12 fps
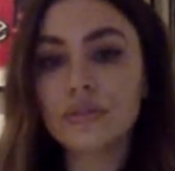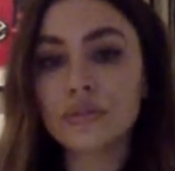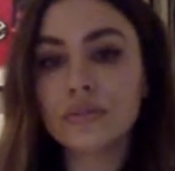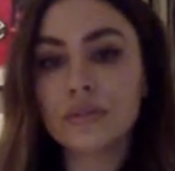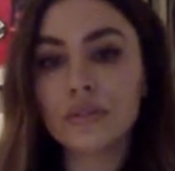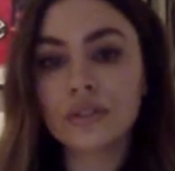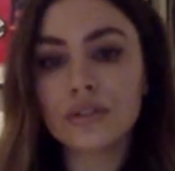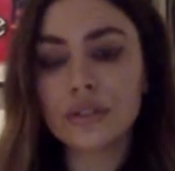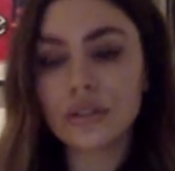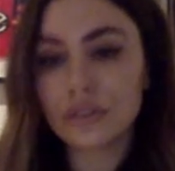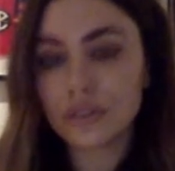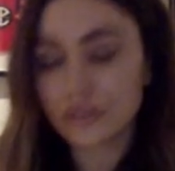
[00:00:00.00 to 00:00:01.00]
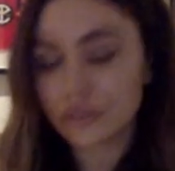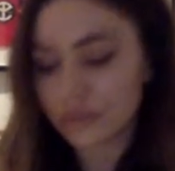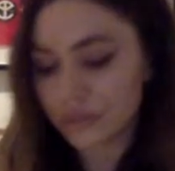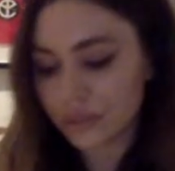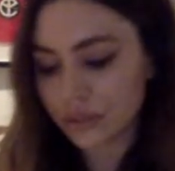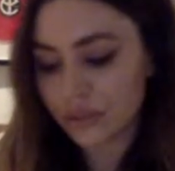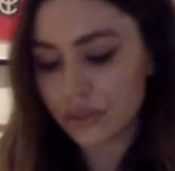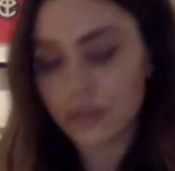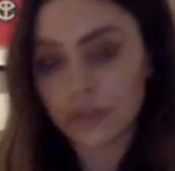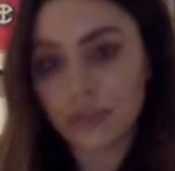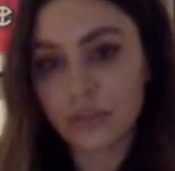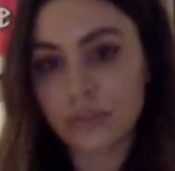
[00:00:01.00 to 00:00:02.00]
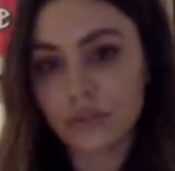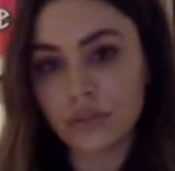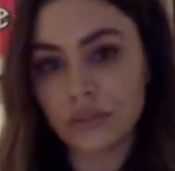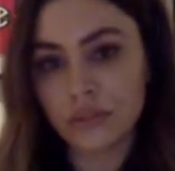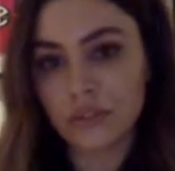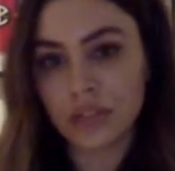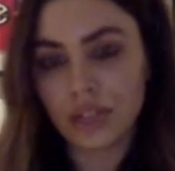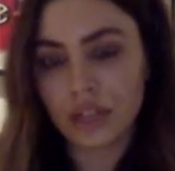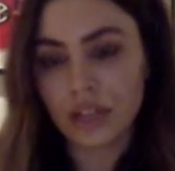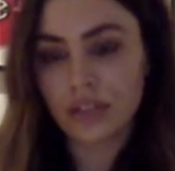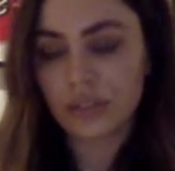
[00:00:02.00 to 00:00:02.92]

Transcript: oh, oh